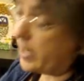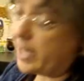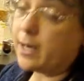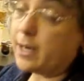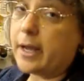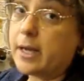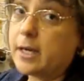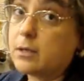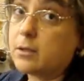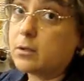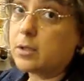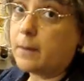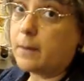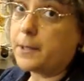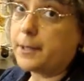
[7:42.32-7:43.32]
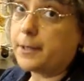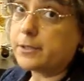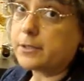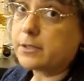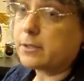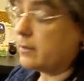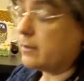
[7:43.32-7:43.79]
red light
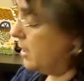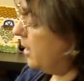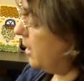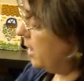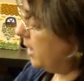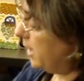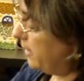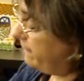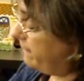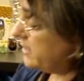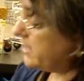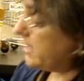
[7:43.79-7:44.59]
appears. If it